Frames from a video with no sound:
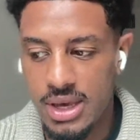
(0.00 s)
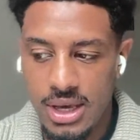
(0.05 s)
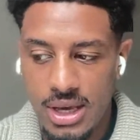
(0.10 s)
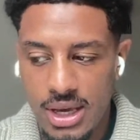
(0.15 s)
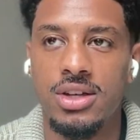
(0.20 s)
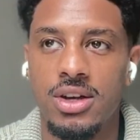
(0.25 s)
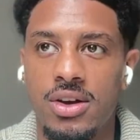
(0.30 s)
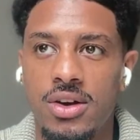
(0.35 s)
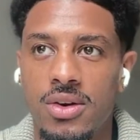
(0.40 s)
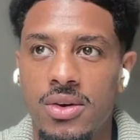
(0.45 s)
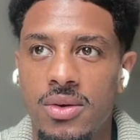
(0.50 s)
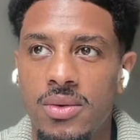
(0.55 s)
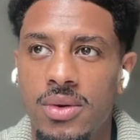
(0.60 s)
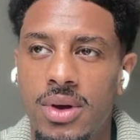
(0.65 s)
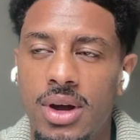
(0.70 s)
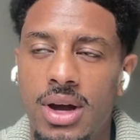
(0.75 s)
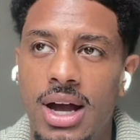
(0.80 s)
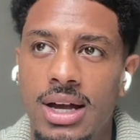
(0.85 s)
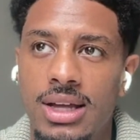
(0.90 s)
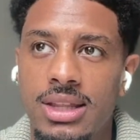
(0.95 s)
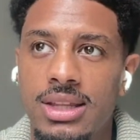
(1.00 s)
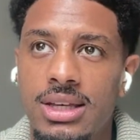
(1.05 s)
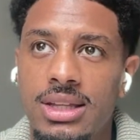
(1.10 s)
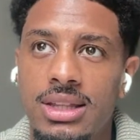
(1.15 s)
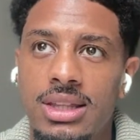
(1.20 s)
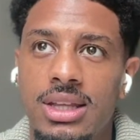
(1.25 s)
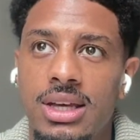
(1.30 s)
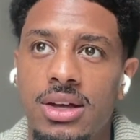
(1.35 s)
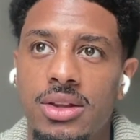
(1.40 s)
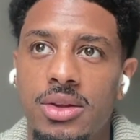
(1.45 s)
So I think
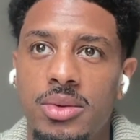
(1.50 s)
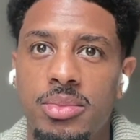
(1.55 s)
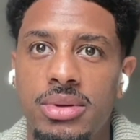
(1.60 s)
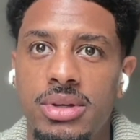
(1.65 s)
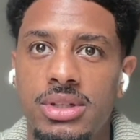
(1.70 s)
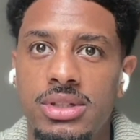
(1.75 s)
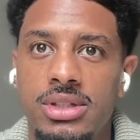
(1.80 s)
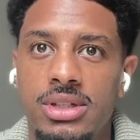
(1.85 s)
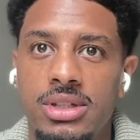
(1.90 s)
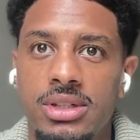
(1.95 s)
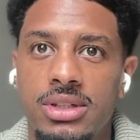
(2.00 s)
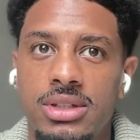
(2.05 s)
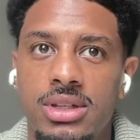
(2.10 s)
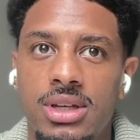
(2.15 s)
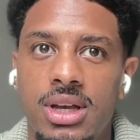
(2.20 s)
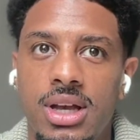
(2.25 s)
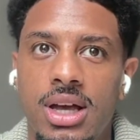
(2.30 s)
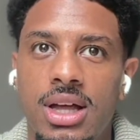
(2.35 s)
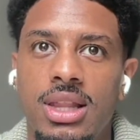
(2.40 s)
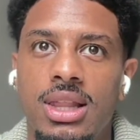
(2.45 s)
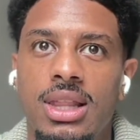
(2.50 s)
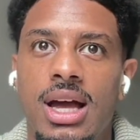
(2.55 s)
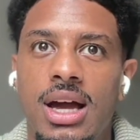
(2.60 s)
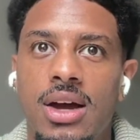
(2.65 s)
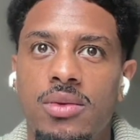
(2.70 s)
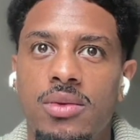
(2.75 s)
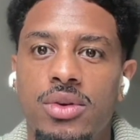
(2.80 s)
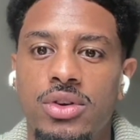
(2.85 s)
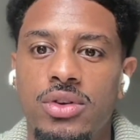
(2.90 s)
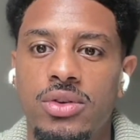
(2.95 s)
the other piece is
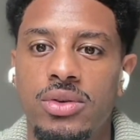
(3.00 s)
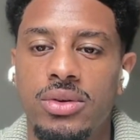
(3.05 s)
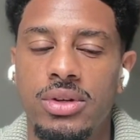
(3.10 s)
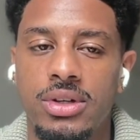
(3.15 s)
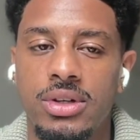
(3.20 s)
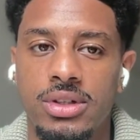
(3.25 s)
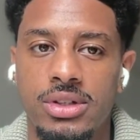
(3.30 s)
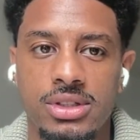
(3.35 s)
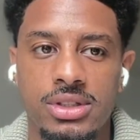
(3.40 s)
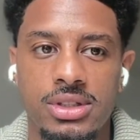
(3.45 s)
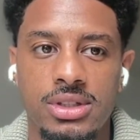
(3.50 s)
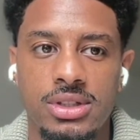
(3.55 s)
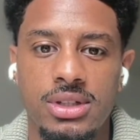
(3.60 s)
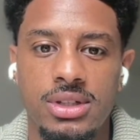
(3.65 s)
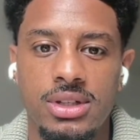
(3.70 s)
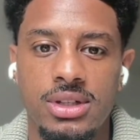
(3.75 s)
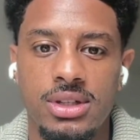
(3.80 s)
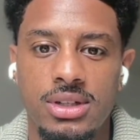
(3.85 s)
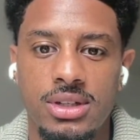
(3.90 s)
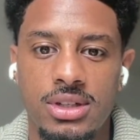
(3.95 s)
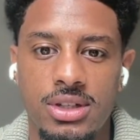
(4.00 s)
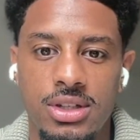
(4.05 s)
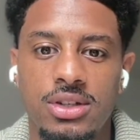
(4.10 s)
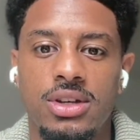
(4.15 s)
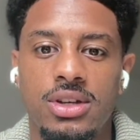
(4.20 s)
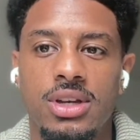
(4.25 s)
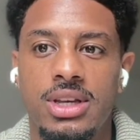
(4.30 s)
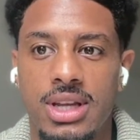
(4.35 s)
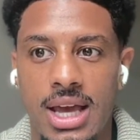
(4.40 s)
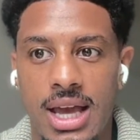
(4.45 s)
allow recruiters
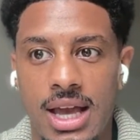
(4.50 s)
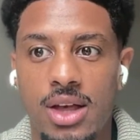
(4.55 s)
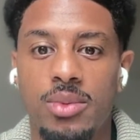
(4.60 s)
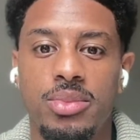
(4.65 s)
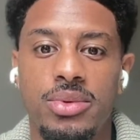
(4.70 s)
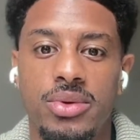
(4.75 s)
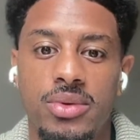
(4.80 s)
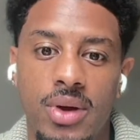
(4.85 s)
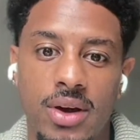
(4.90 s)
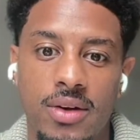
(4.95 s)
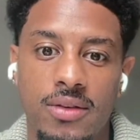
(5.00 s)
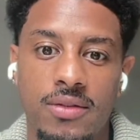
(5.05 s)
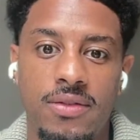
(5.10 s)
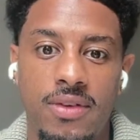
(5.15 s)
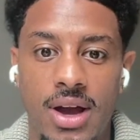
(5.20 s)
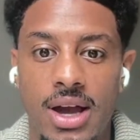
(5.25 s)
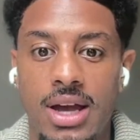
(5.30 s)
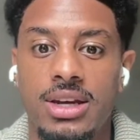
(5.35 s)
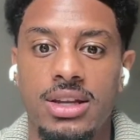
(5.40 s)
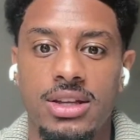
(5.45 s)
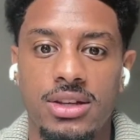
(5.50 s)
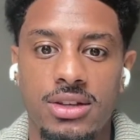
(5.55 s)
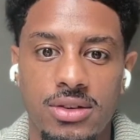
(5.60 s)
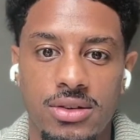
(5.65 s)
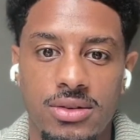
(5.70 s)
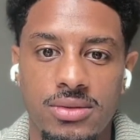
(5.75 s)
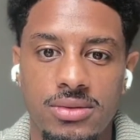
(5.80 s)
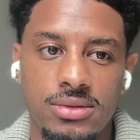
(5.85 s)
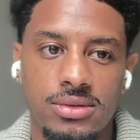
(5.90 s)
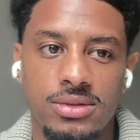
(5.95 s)
to help you out finding
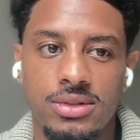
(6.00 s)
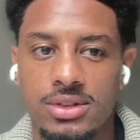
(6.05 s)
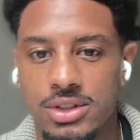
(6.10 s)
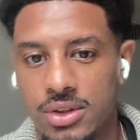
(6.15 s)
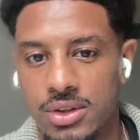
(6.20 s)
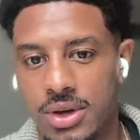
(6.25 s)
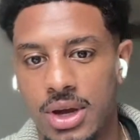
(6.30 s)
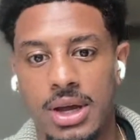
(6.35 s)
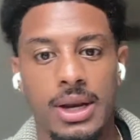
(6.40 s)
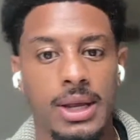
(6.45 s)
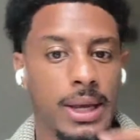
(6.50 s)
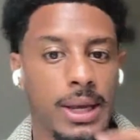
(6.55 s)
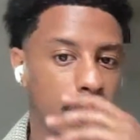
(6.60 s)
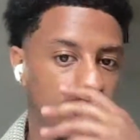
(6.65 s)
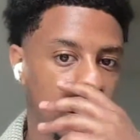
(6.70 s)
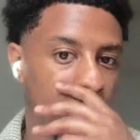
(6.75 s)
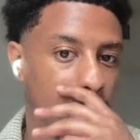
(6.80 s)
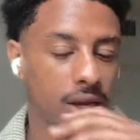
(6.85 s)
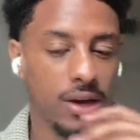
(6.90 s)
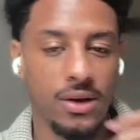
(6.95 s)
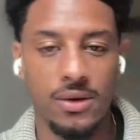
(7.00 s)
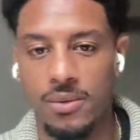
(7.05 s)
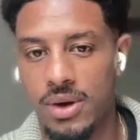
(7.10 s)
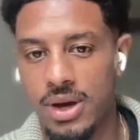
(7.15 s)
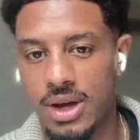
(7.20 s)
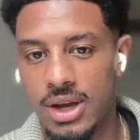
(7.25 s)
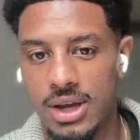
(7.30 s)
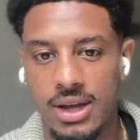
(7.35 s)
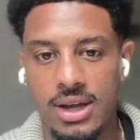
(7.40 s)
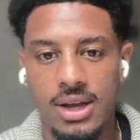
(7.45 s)
you. So kind of get in their
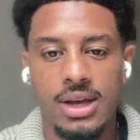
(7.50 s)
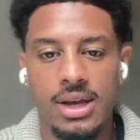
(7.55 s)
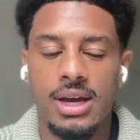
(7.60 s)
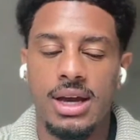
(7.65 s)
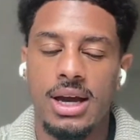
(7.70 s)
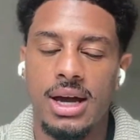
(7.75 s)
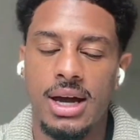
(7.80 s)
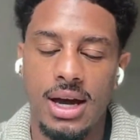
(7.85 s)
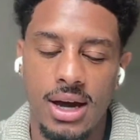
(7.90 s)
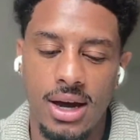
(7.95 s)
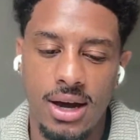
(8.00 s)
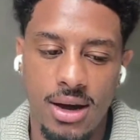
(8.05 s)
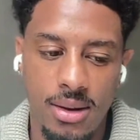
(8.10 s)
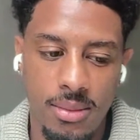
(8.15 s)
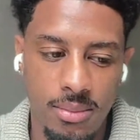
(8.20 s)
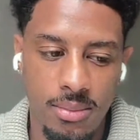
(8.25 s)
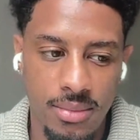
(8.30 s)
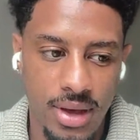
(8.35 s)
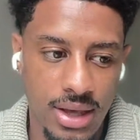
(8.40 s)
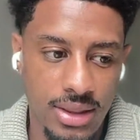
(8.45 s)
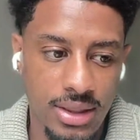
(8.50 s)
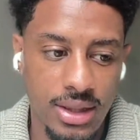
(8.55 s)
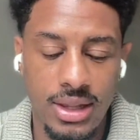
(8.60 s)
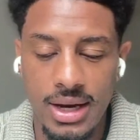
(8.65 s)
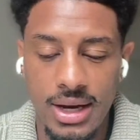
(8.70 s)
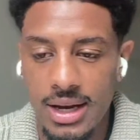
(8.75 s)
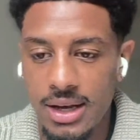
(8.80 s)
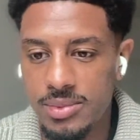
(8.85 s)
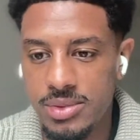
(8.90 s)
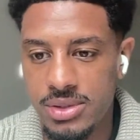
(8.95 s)
way. And then
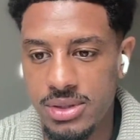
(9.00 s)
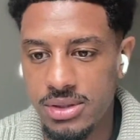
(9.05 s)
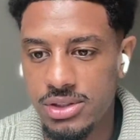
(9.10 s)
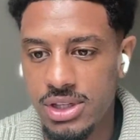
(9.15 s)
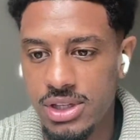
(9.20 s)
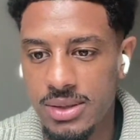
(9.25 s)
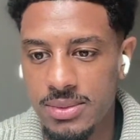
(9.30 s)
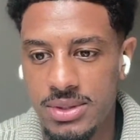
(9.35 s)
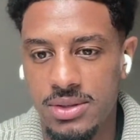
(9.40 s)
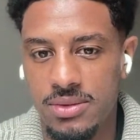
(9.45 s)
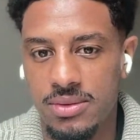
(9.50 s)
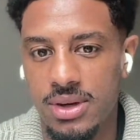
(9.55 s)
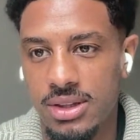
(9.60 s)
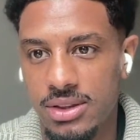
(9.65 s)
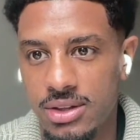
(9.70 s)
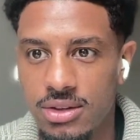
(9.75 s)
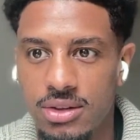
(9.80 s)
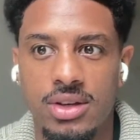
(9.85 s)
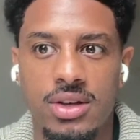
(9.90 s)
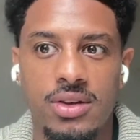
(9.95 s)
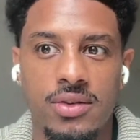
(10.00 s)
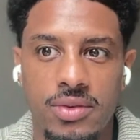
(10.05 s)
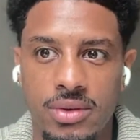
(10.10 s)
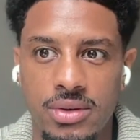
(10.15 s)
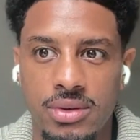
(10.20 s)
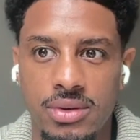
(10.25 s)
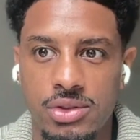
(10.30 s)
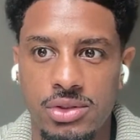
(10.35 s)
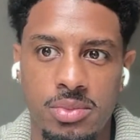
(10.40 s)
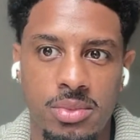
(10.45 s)
that helps their job too, right? They're looking
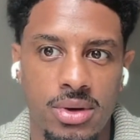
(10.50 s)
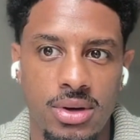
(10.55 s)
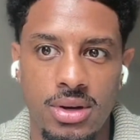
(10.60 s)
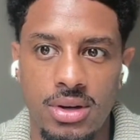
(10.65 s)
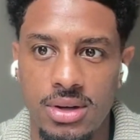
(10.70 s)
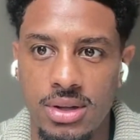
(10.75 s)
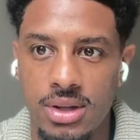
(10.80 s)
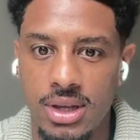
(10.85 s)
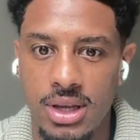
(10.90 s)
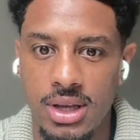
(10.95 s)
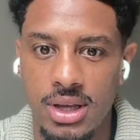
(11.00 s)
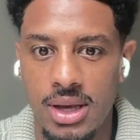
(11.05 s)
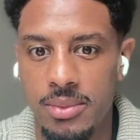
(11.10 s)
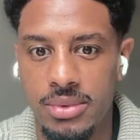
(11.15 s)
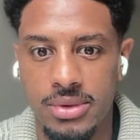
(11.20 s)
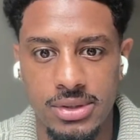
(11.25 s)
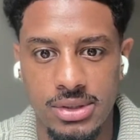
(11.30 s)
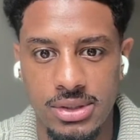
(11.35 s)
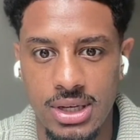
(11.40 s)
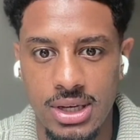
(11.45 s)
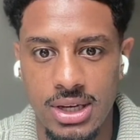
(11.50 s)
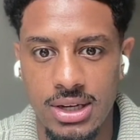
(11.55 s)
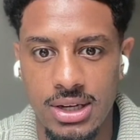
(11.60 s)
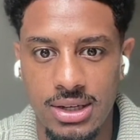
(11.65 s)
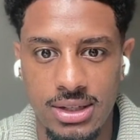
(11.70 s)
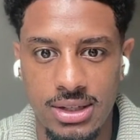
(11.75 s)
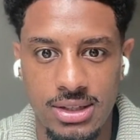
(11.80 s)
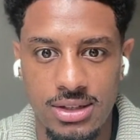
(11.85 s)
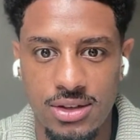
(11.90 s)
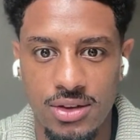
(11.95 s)
for smart, like ambitious
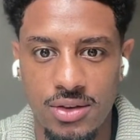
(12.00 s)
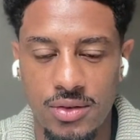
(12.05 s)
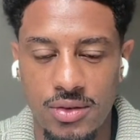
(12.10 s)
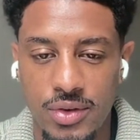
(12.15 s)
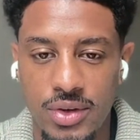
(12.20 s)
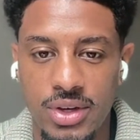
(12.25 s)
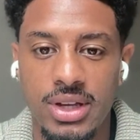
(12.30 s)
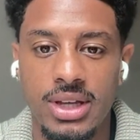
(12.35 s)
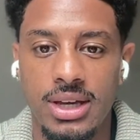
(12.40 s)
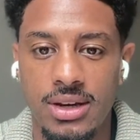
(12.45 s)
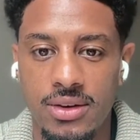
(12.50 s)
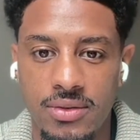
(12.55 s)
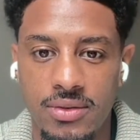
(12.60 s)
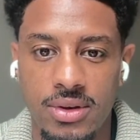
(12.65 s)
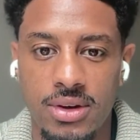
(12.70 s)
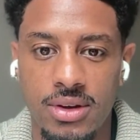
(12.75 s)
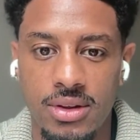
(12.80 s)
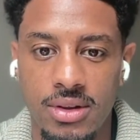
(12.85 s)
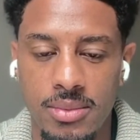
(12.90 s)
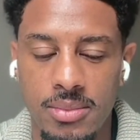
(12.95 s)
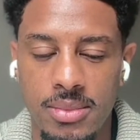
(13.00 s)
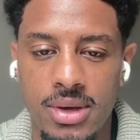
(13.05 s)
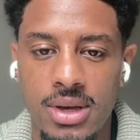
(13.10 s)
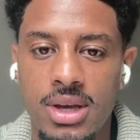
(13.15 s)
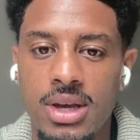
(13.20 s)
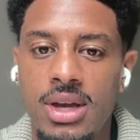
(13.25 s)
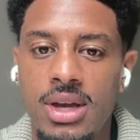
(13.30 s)
candidates. So if you can get in front of them,